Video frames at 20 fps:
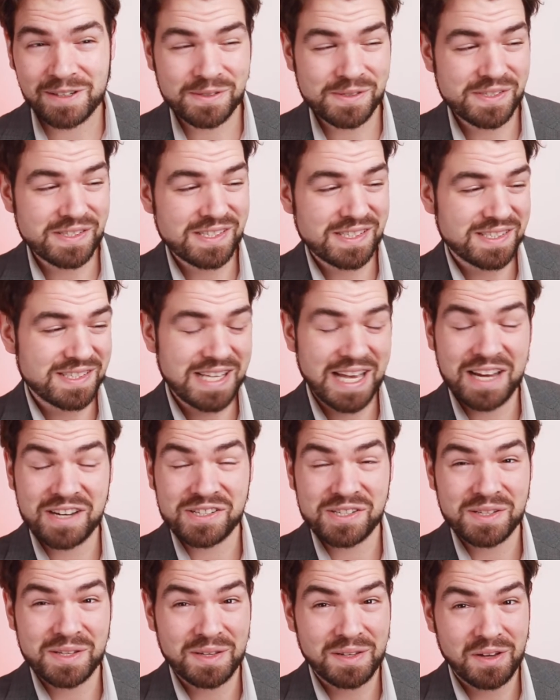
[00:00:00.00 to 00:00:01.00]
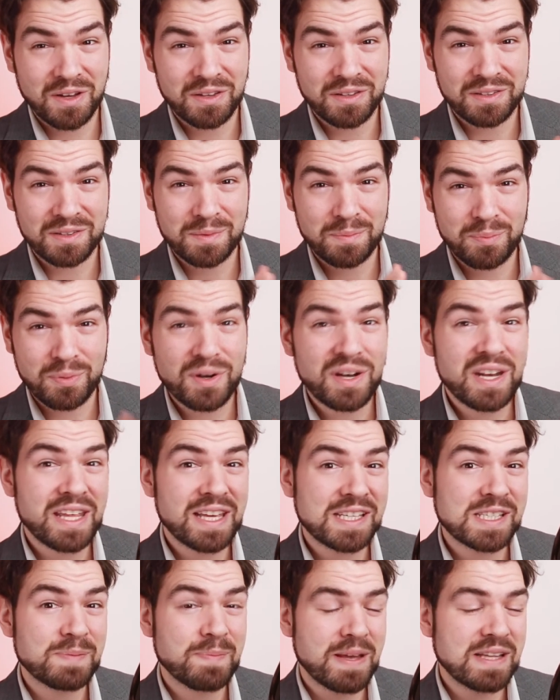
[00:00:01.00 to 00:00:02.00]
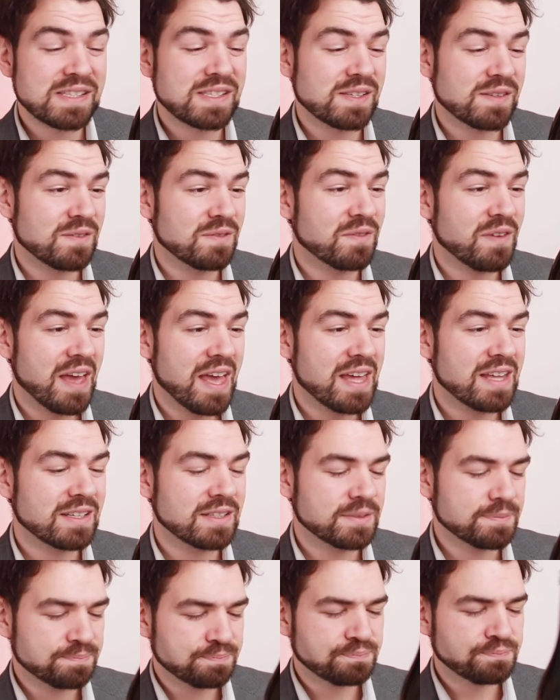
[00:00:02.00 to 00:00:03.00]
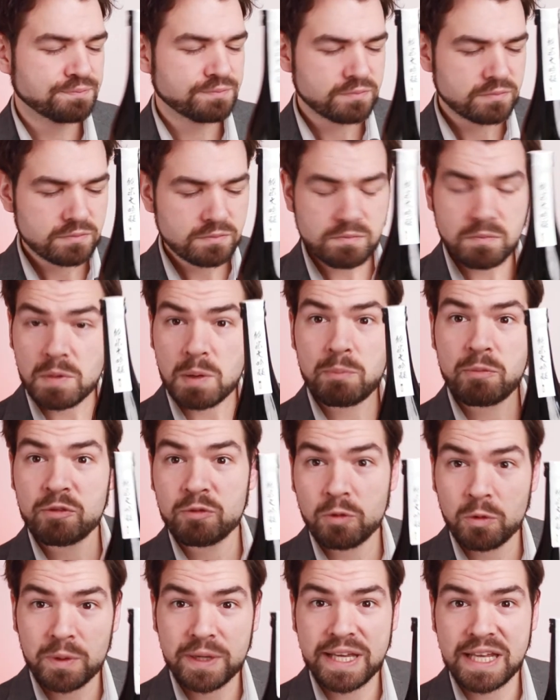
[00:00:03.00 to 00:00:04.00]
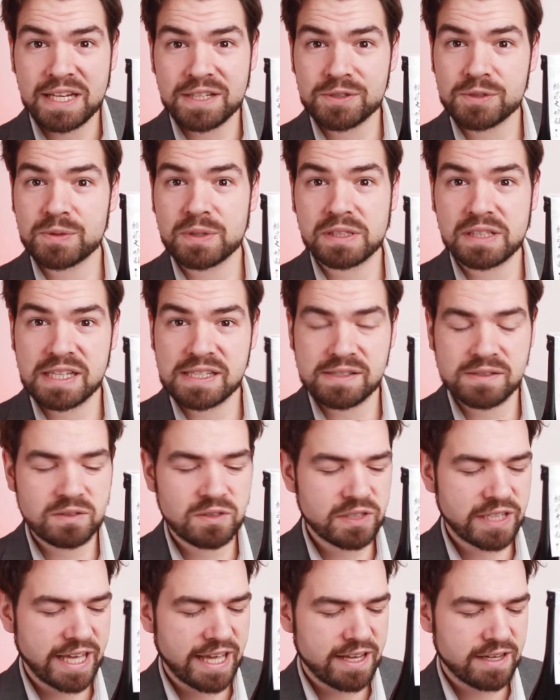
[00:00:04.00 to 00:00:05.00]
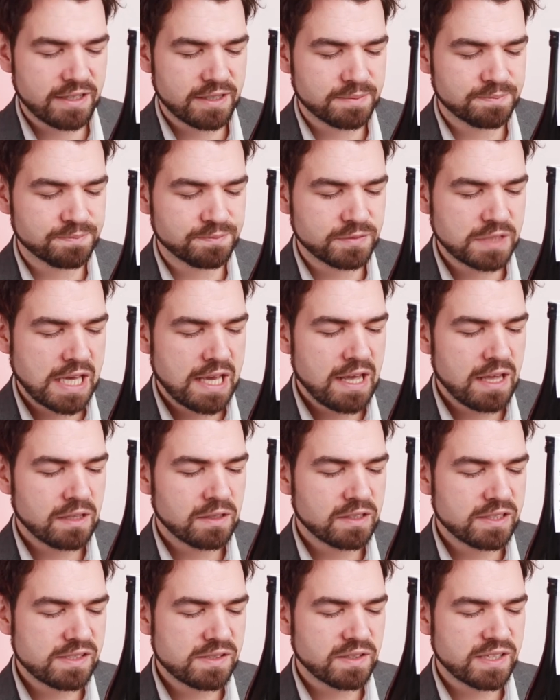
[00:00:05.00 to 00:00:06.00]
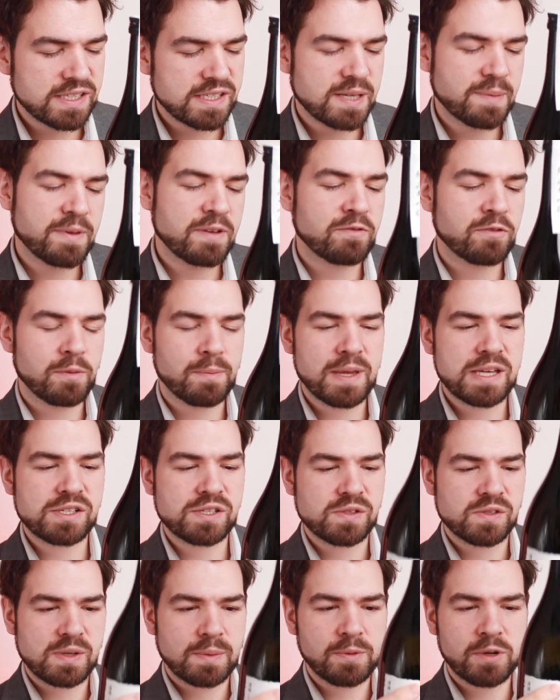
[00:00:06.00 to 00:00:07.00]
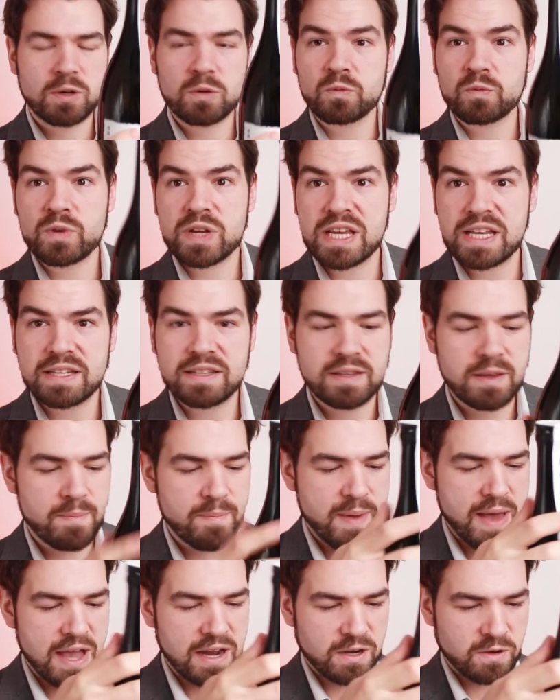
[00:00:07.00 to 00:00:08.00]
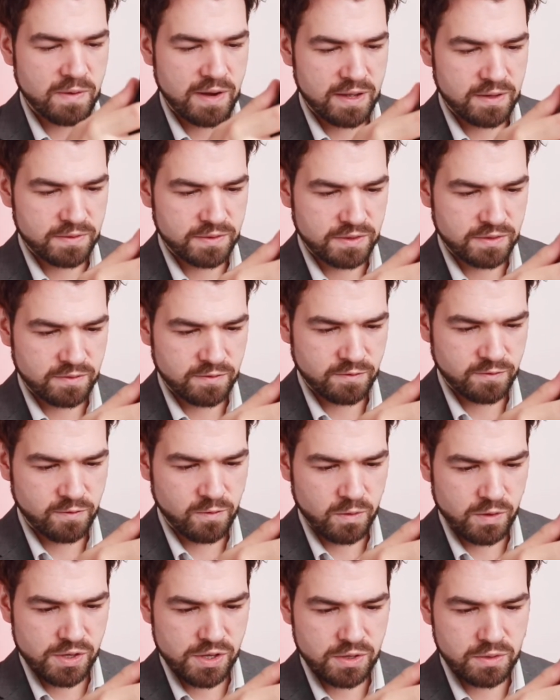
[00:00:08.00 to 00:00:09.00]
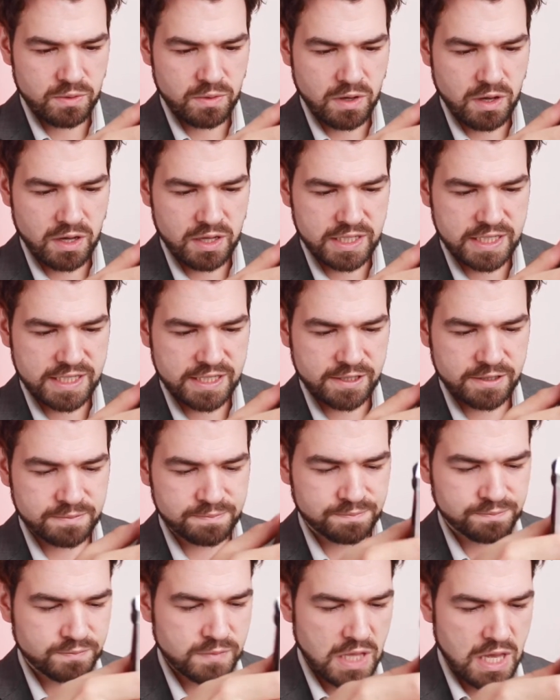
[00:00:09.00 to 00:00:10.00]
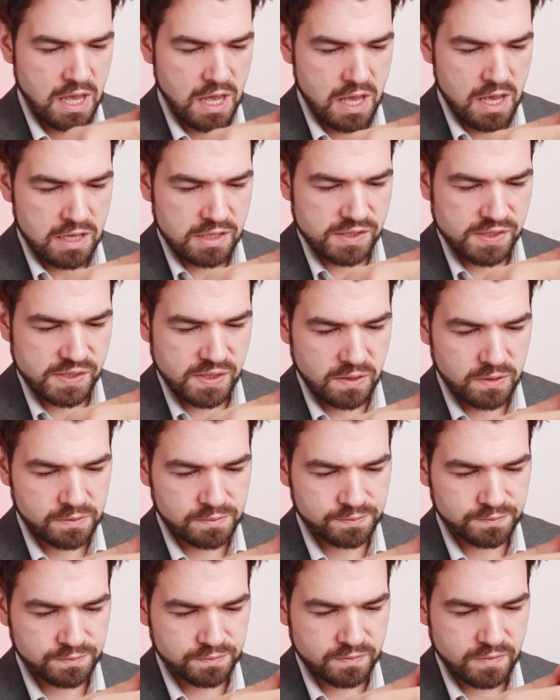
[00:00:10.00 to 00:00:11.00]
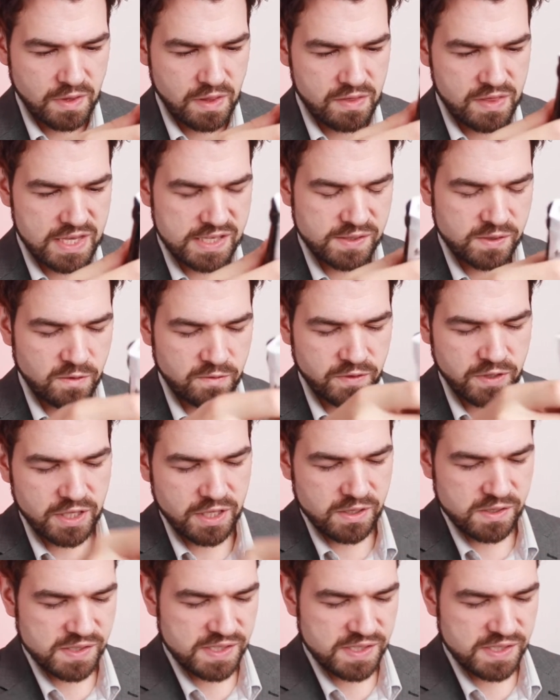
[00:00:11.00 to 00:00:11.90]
goes, this is actually on the pretty expensive end. Before we get into it, let's look at some information. So I'm going to read the background for you on here. So this over here